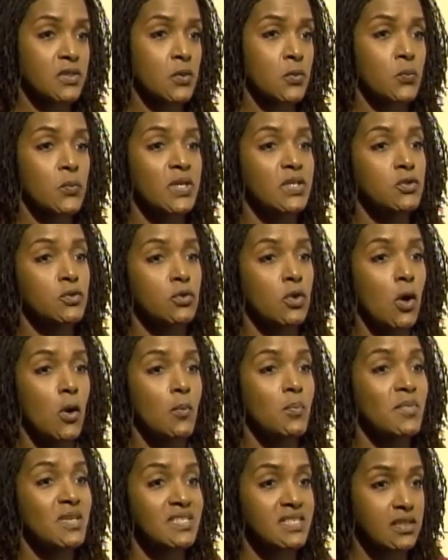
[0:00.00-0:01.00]
We do not
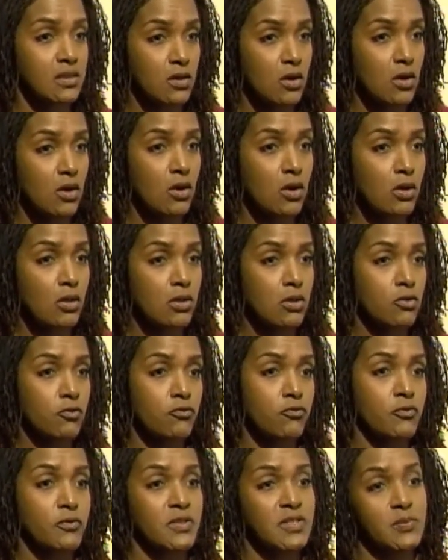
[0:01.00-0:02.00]
miss a call. We
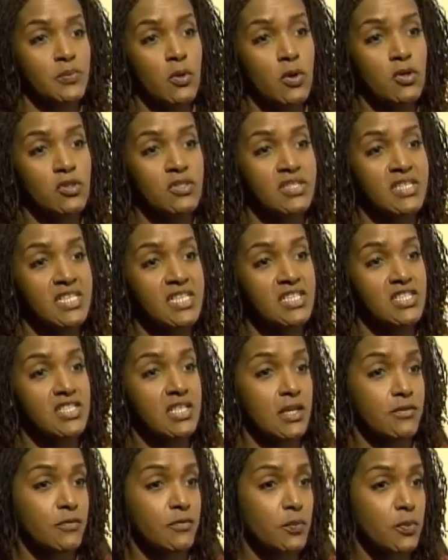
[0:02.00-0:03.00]
respond to each and
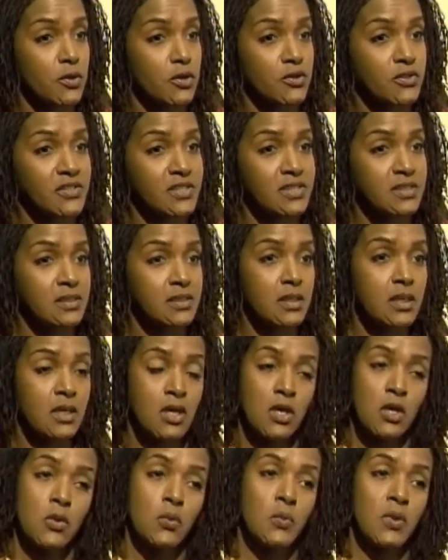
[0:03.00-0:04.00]
every person.
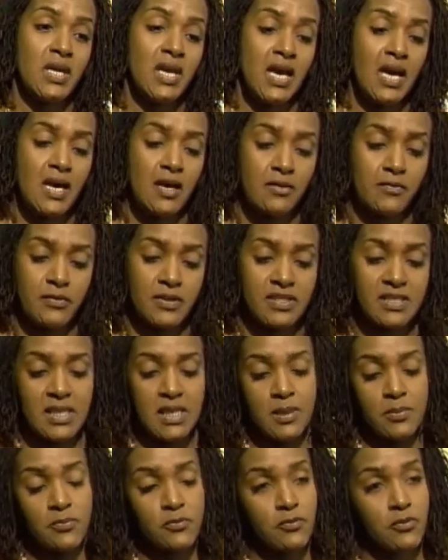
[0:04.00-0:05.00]
We have a
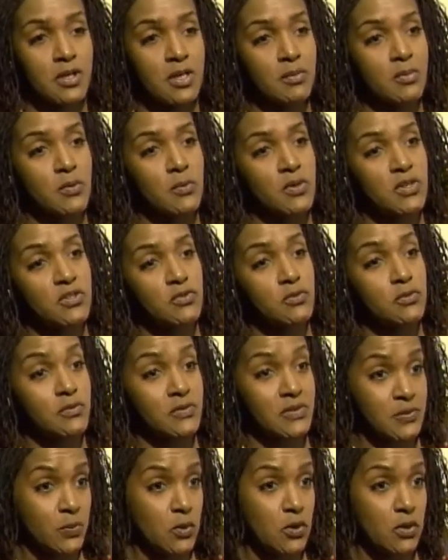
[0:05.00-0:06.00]
time frame in which we
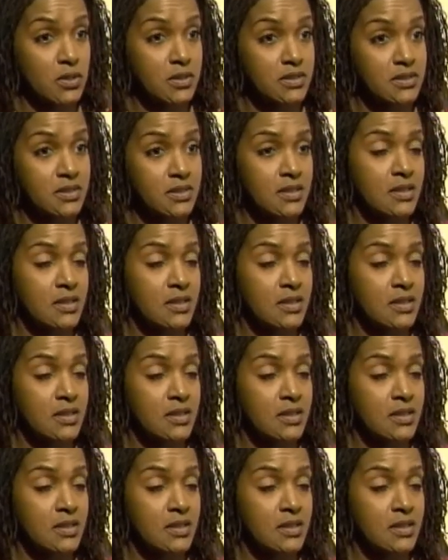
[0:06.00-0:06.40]
respond.